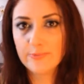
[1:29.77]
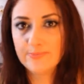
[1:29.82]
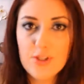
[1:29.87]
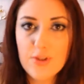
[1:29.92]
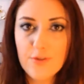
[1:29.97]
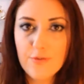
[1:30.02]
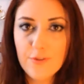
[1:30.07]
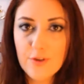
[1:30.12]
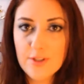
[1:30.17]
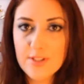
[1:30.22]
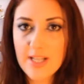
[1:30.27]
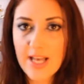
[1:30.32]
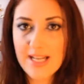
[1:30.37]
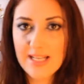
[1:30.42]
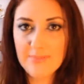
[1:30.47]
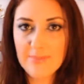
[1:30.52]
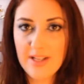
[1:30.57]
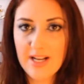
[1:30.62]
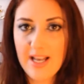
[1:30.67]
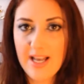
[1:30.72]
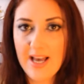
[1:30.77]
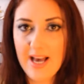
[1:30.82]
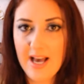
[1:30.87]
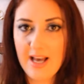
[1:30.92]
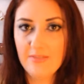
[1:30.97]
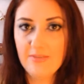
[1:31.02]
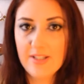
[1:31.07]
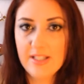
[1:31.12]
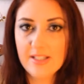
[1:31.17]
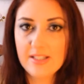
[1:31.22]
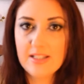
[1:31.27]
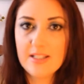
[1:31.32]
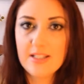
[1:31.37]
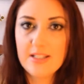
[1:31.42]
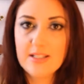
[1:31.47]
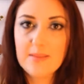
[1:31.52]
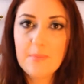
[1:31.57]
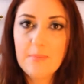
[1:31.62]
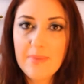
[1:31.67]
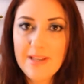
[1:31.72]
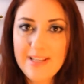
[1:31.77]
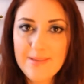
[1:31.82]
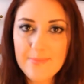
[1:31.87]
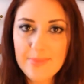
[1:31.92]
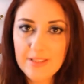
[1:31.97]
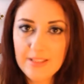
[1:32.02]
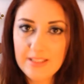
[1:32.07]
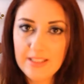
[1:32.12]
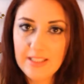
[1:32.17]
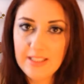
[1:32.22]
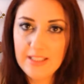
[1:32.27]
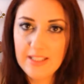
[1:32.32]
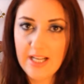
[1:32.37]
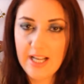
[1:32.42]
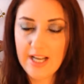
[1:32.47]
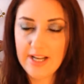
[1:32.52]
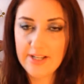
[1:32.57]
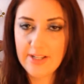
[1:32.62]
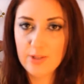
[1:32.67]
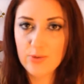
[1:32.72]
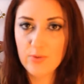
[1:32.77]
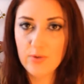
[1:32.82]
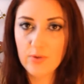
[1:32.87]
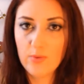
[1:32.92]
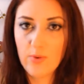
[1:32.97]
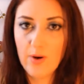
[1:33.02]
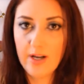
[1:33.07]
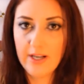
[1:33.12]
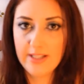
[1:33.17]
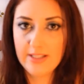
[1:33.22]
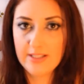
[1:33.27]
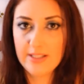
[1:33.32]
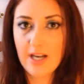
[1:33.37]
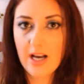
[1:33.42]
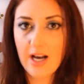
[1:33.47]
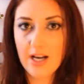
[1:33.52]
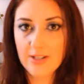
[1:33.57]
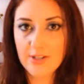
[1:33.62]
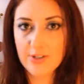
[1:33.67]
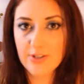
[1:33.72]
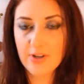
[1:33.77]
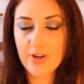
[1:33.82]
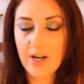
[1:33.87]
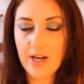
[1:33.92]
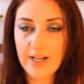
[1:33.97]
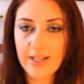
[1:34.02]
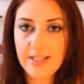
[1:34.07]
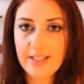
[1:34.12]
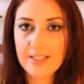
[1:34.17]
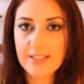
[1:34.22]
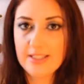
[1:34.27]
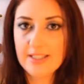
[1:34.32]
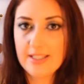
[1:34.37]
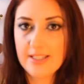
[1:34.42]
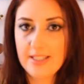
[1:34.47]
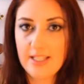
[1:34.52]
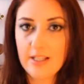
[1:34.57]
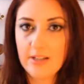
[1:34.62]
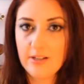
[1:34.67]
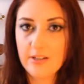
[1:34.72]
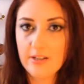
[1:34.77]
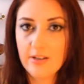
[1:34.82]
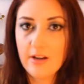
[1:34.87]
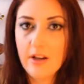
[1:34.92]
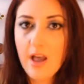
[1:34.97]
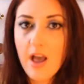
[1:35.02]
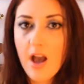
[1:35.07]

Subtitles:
So the first item that I have is this Maybelline Age Rewind Under Eye Concealer.